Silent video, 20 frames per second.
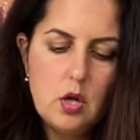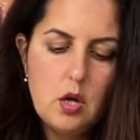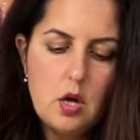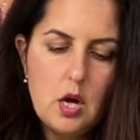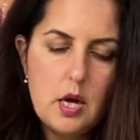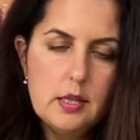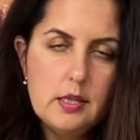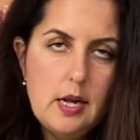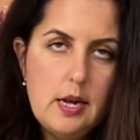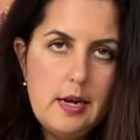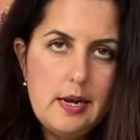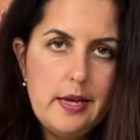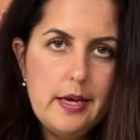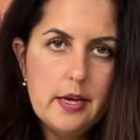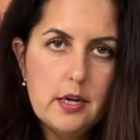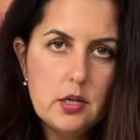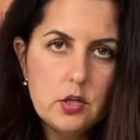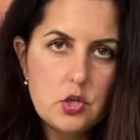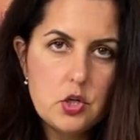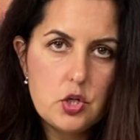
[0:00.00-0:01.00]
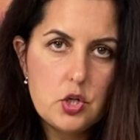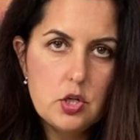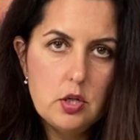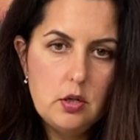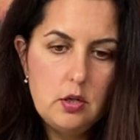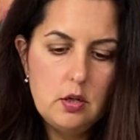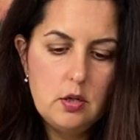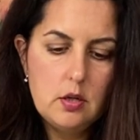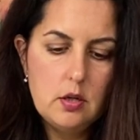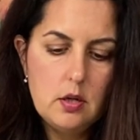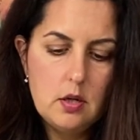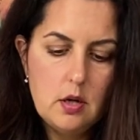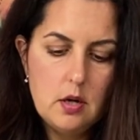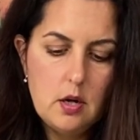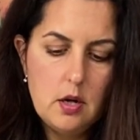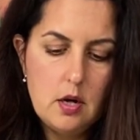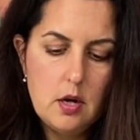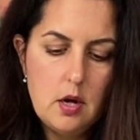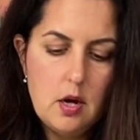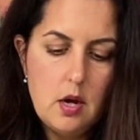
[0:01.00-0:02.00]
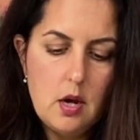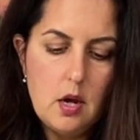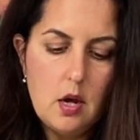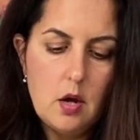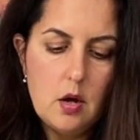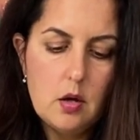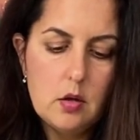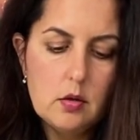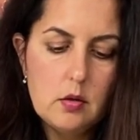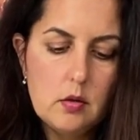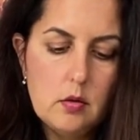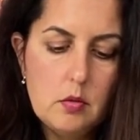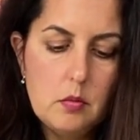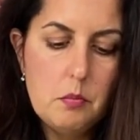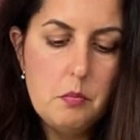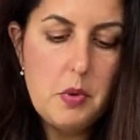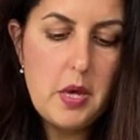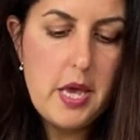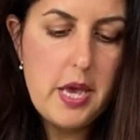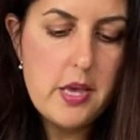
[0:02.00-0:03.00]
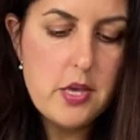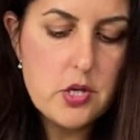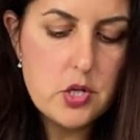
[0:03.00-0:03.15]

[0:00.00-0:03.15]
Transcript: It's lighter and smaller.